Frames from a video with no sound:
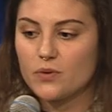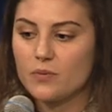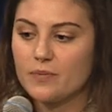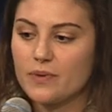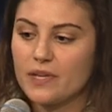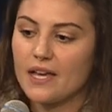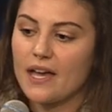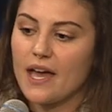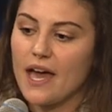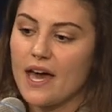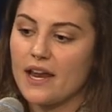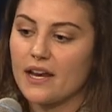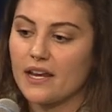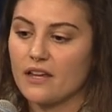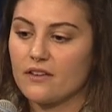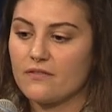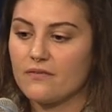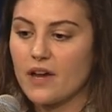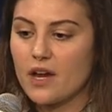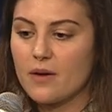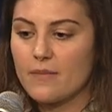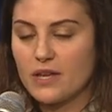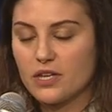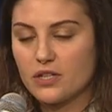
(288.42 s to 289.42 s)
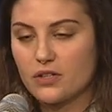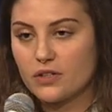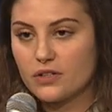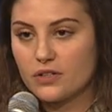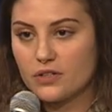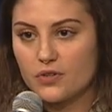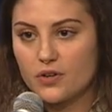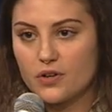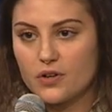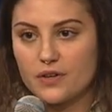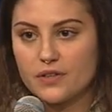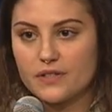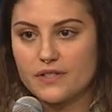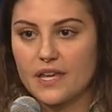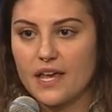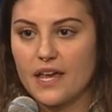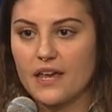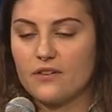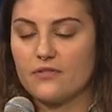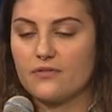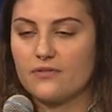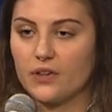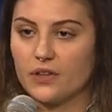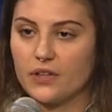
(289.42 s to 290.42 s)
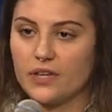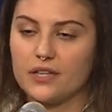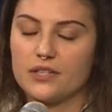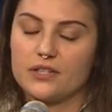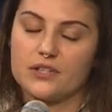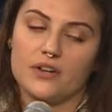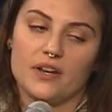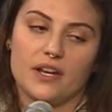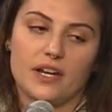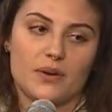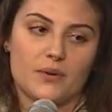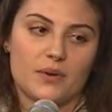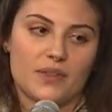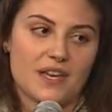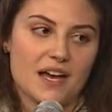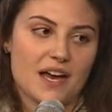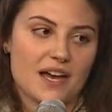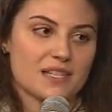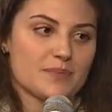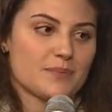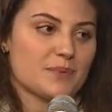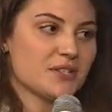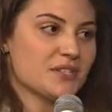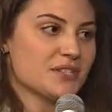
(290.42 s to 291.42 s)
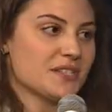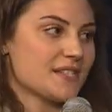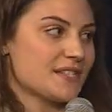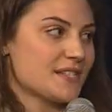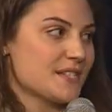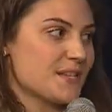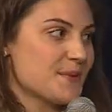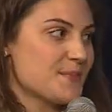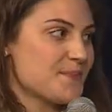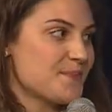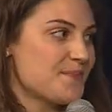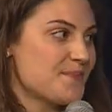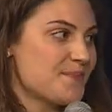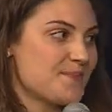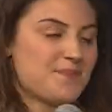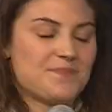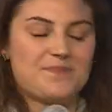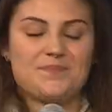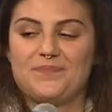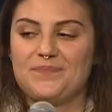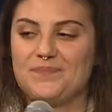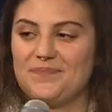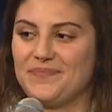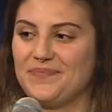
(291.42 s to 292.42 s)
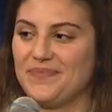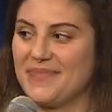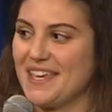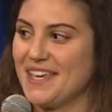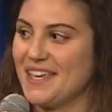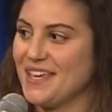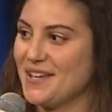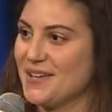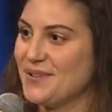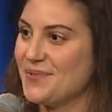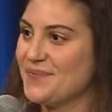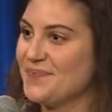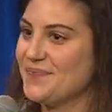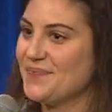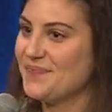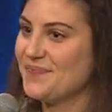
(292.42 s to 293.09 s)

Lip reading: will be adding environmental controls and fully integrating with the hospital system. Thank you.